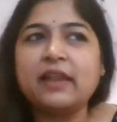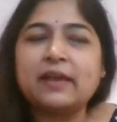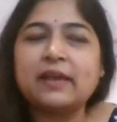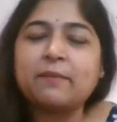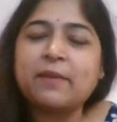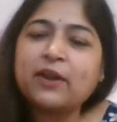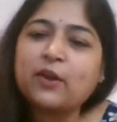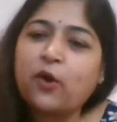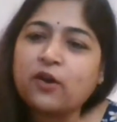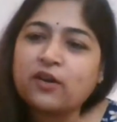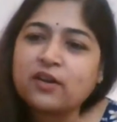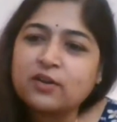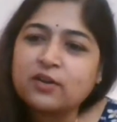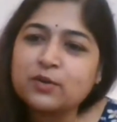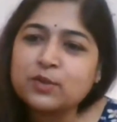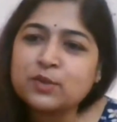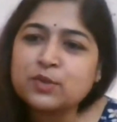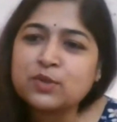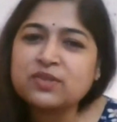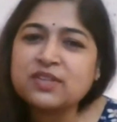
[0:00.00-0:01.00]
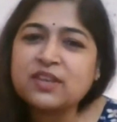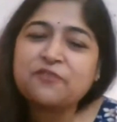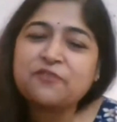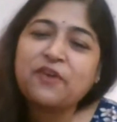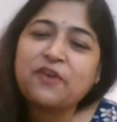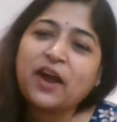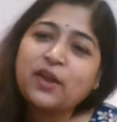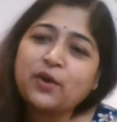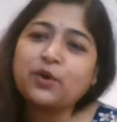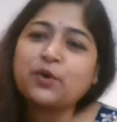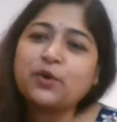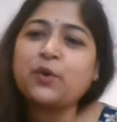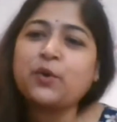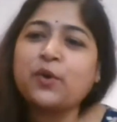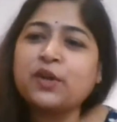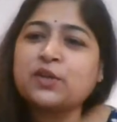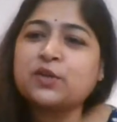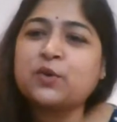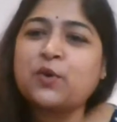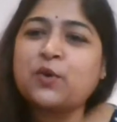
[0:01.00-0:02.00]
my daughter used to say, why you're
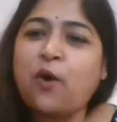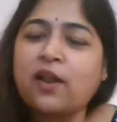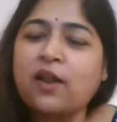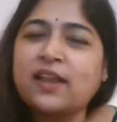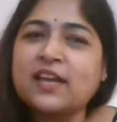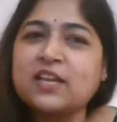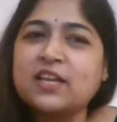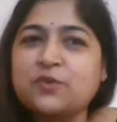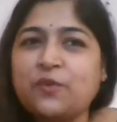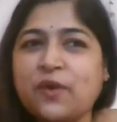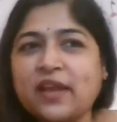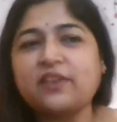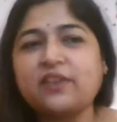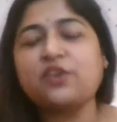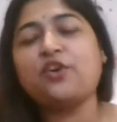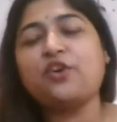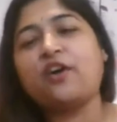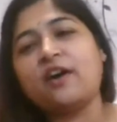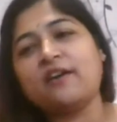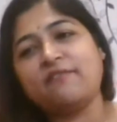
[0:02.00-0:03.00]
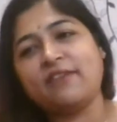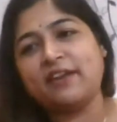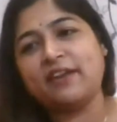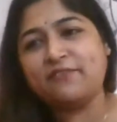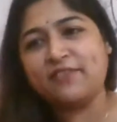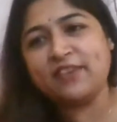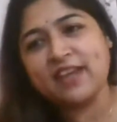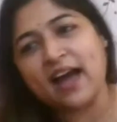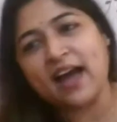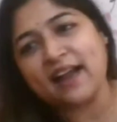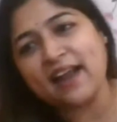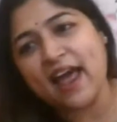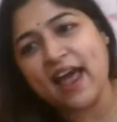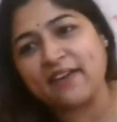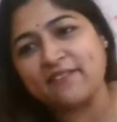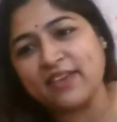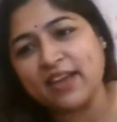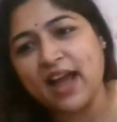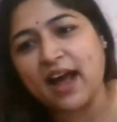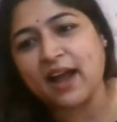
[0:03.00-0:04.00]
going to college when when we are
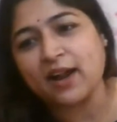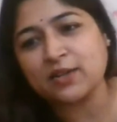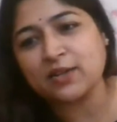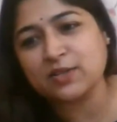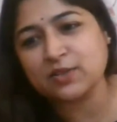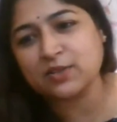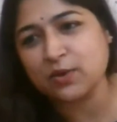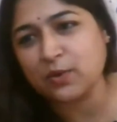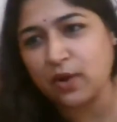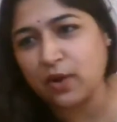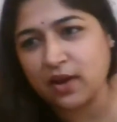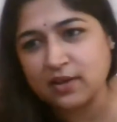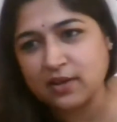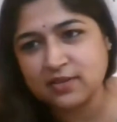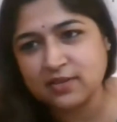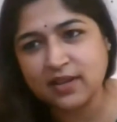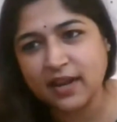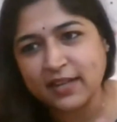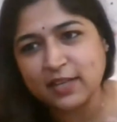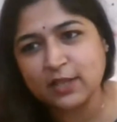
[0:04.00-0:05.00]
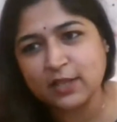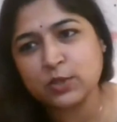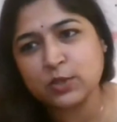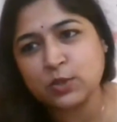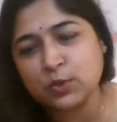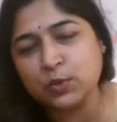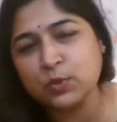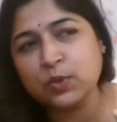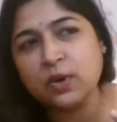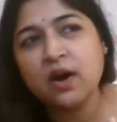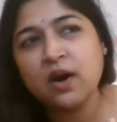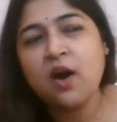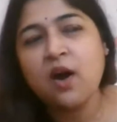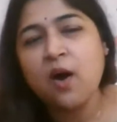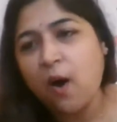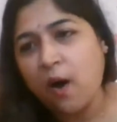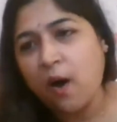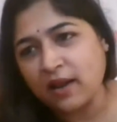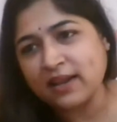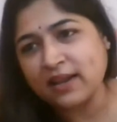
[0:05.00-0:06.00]
having our studies through
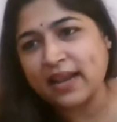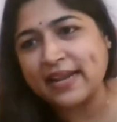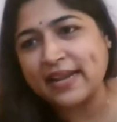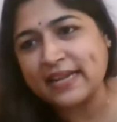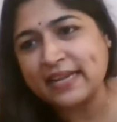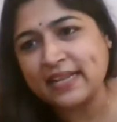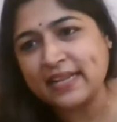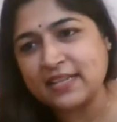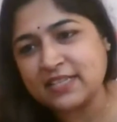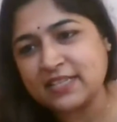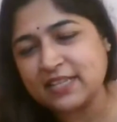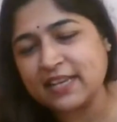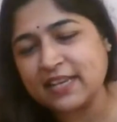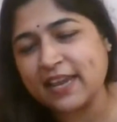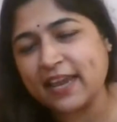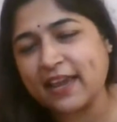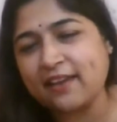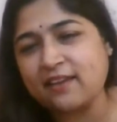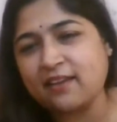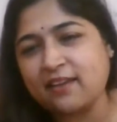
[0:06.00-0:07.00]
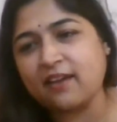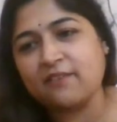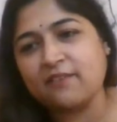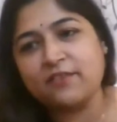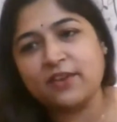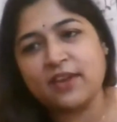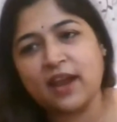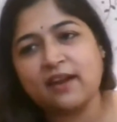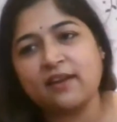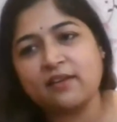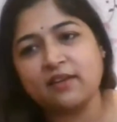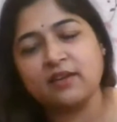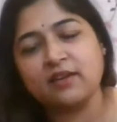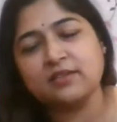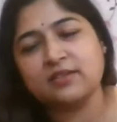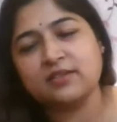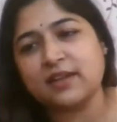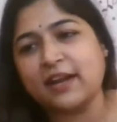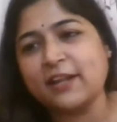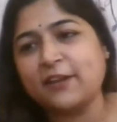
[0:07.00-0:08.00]
online teaching, and we are
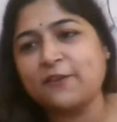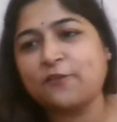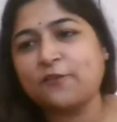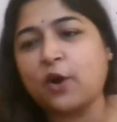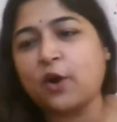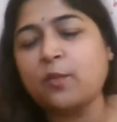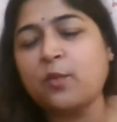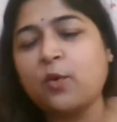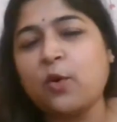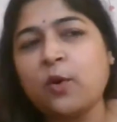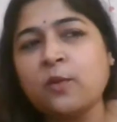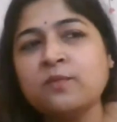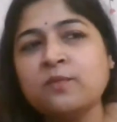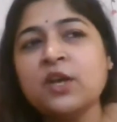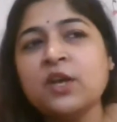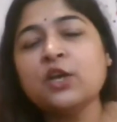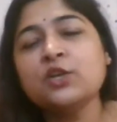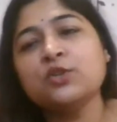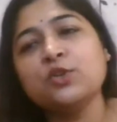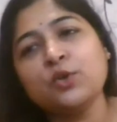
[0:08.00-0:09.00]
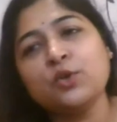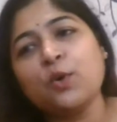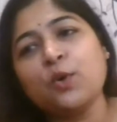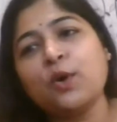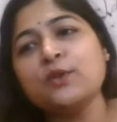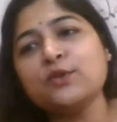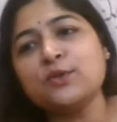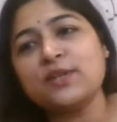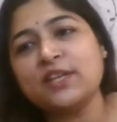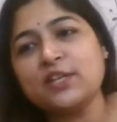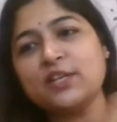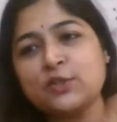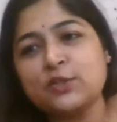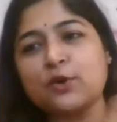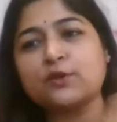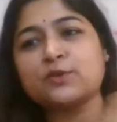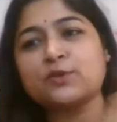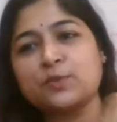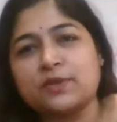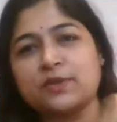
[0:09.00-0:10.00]
studying from home. So you also teach
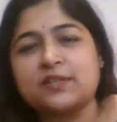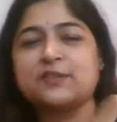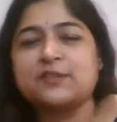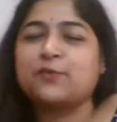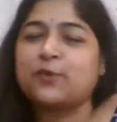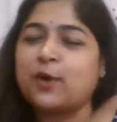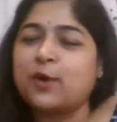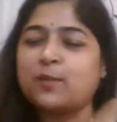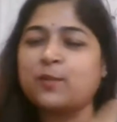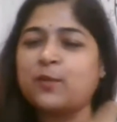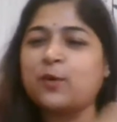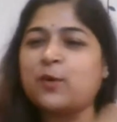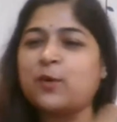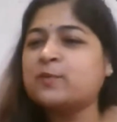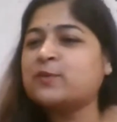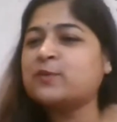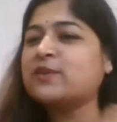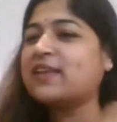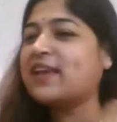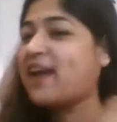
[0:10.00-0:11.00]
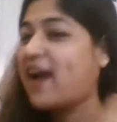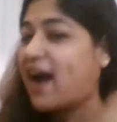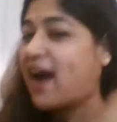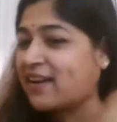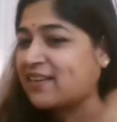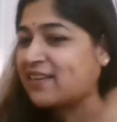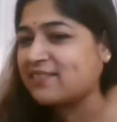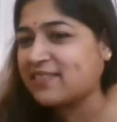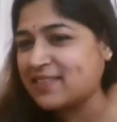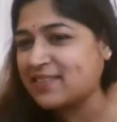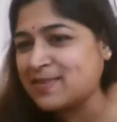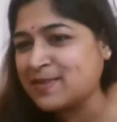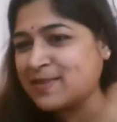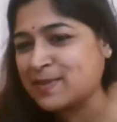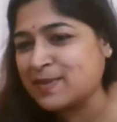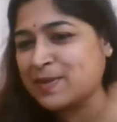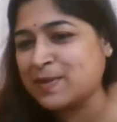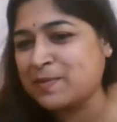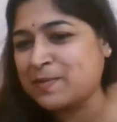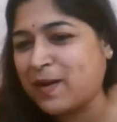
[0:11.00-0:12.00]
your students from home. So they are
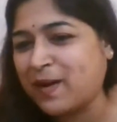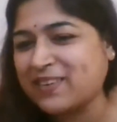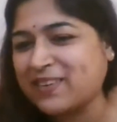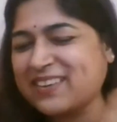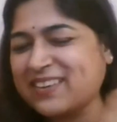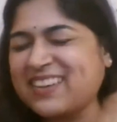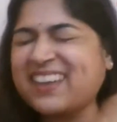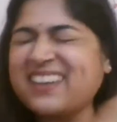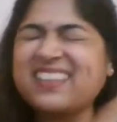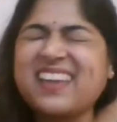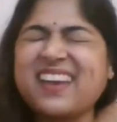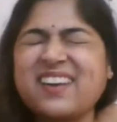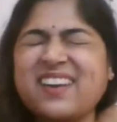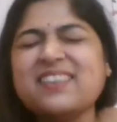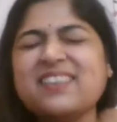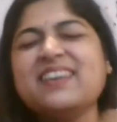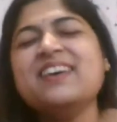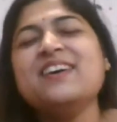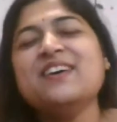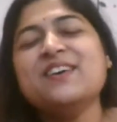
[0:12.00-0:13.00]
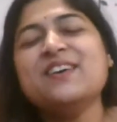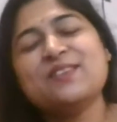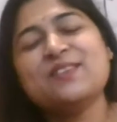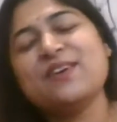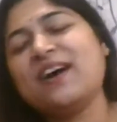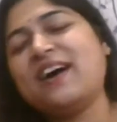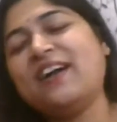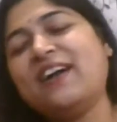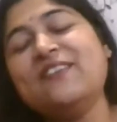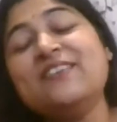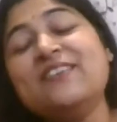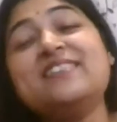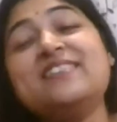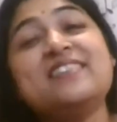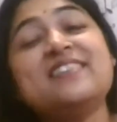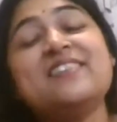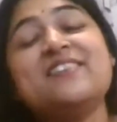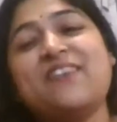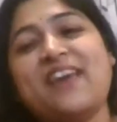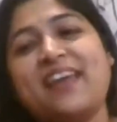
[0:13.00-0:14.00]
concerned about it. And they are, so always this
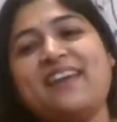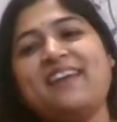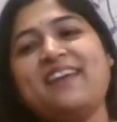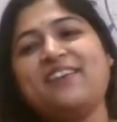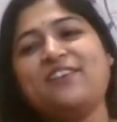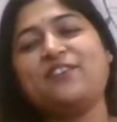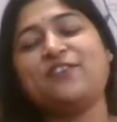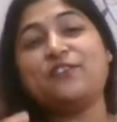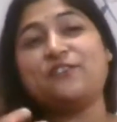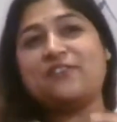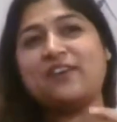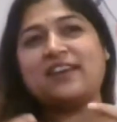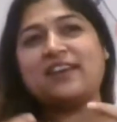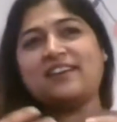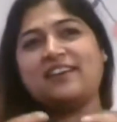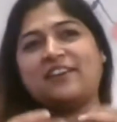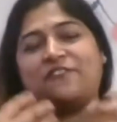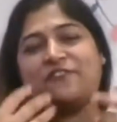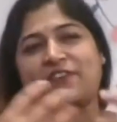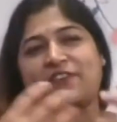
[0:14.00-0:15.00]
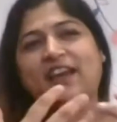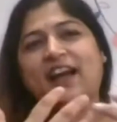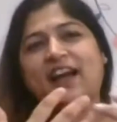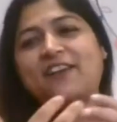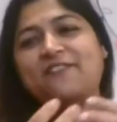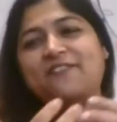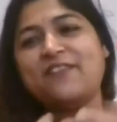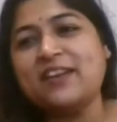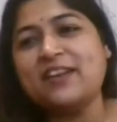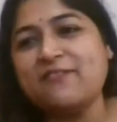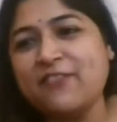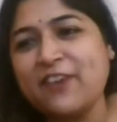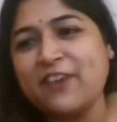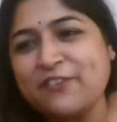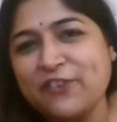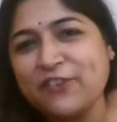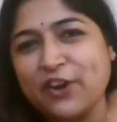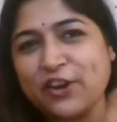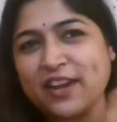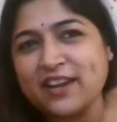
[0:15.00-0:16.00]
is a very, very difficult when
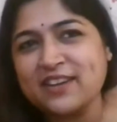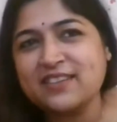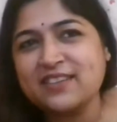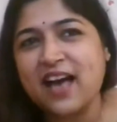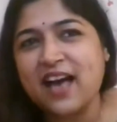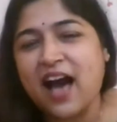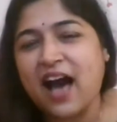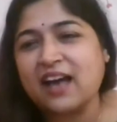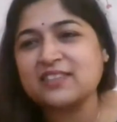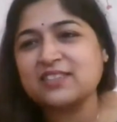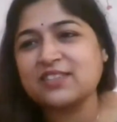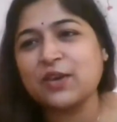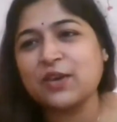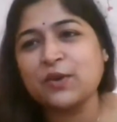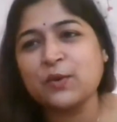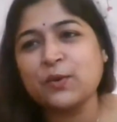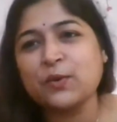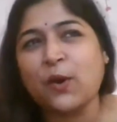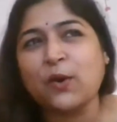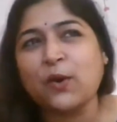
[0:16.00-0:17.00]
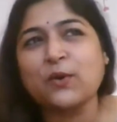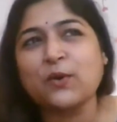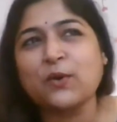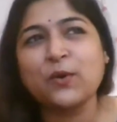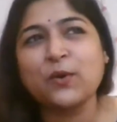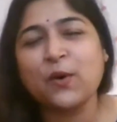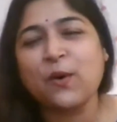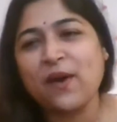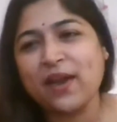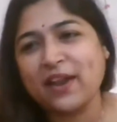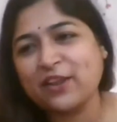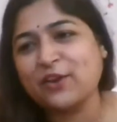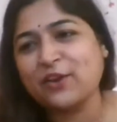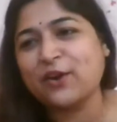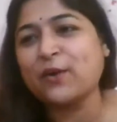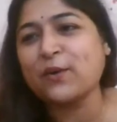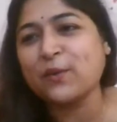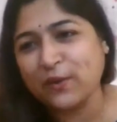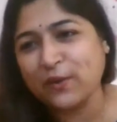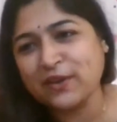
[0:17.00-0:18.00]
your kids asking you not to go and
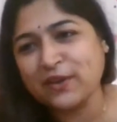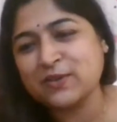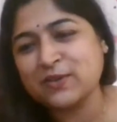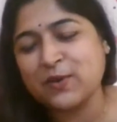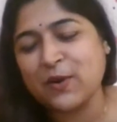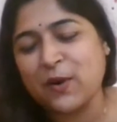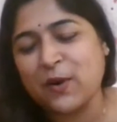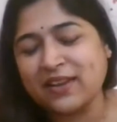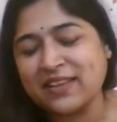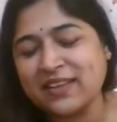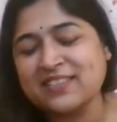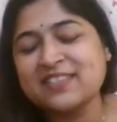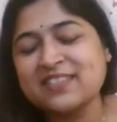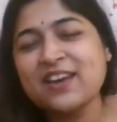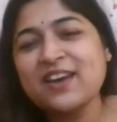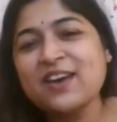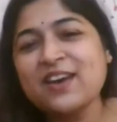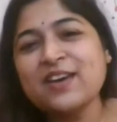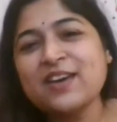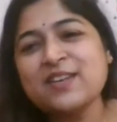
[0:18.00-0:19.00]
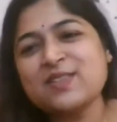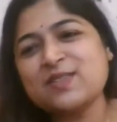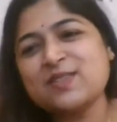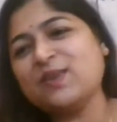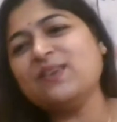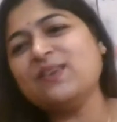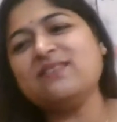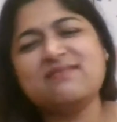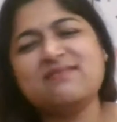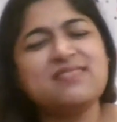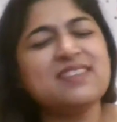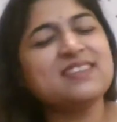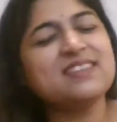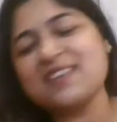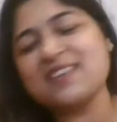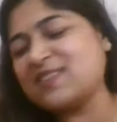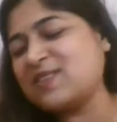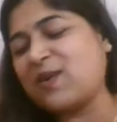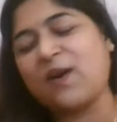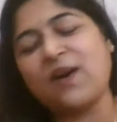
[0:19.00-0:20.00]
you're going to college. So this
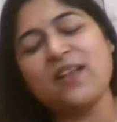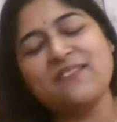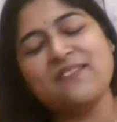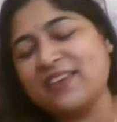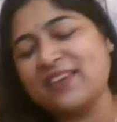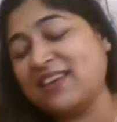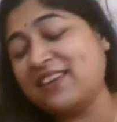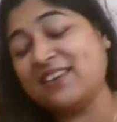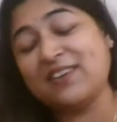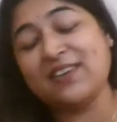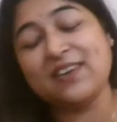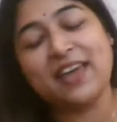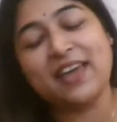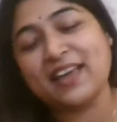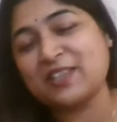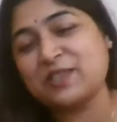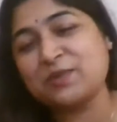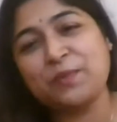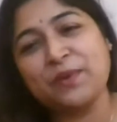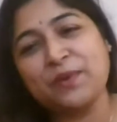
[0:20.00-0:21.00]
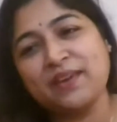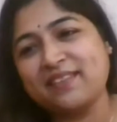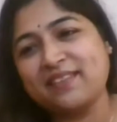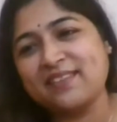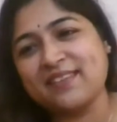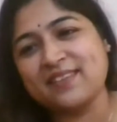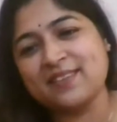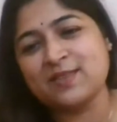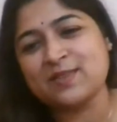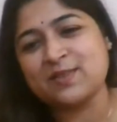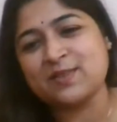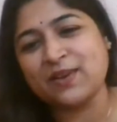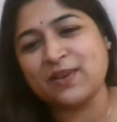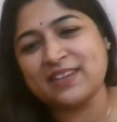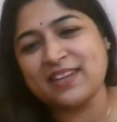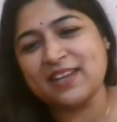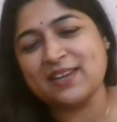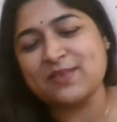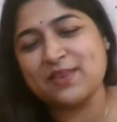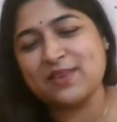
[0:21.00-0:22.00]
is all we experience on
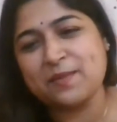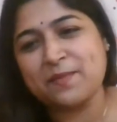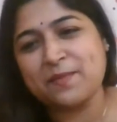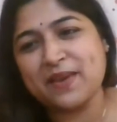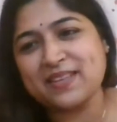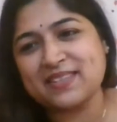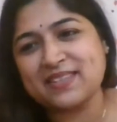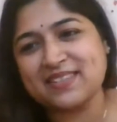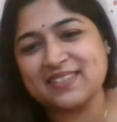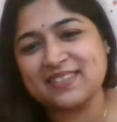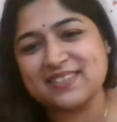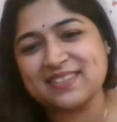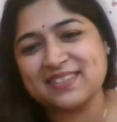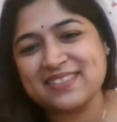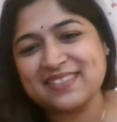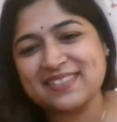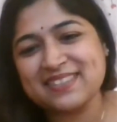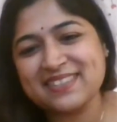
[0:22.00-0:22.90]
day-to-day basis.